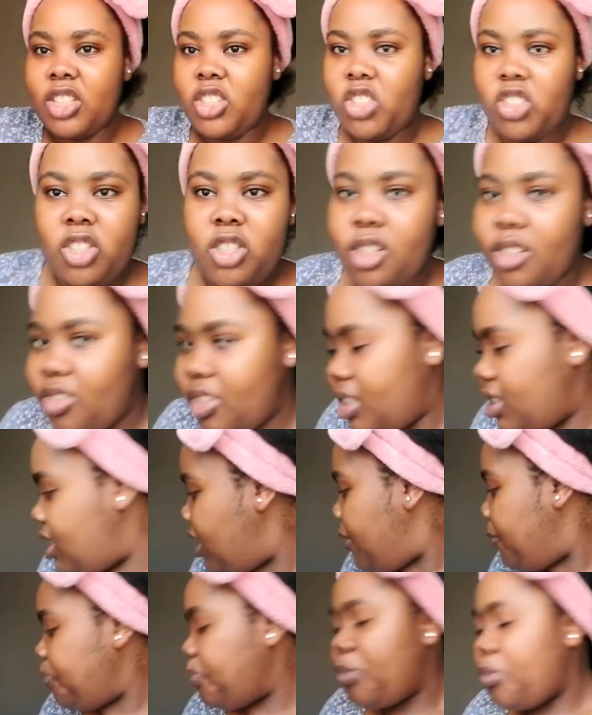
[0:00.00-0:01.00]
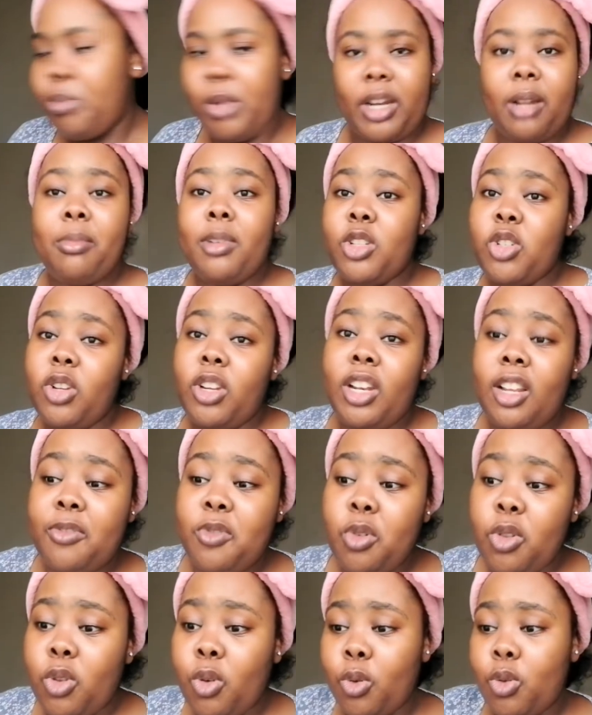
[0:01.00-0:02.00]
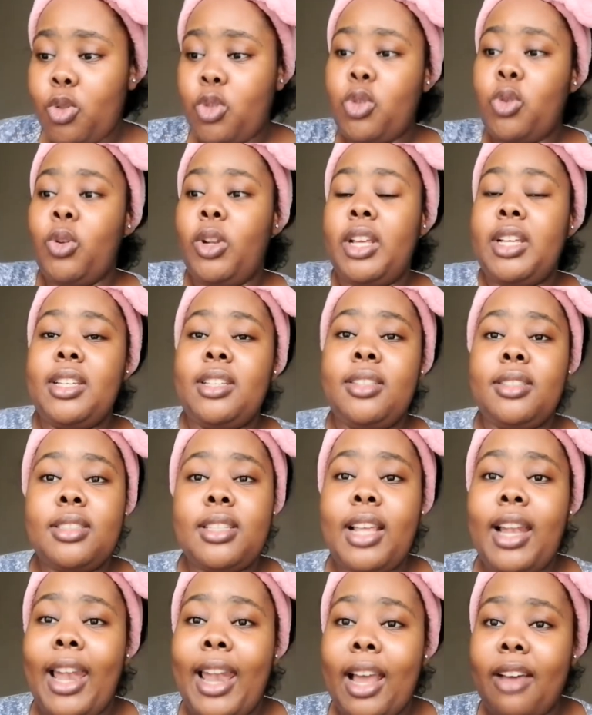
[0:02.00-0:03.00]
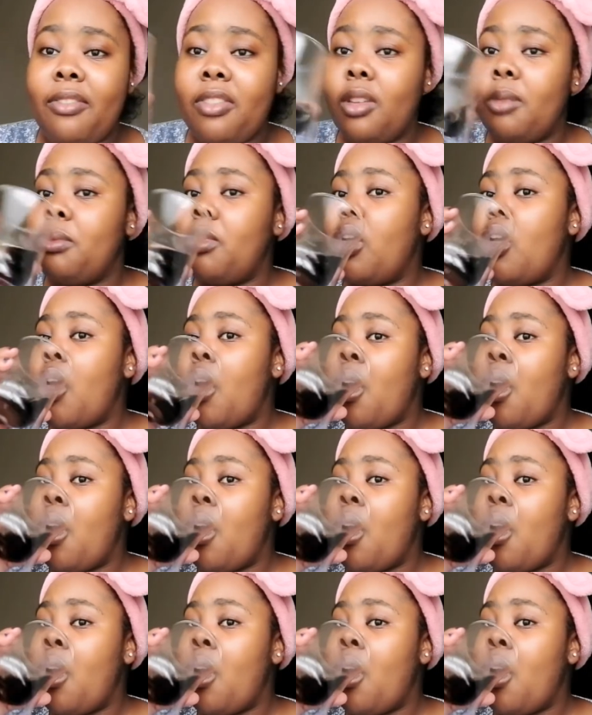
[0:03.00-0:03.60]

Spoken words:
the gist of it. But I'm literally left with those two ladies. Love them.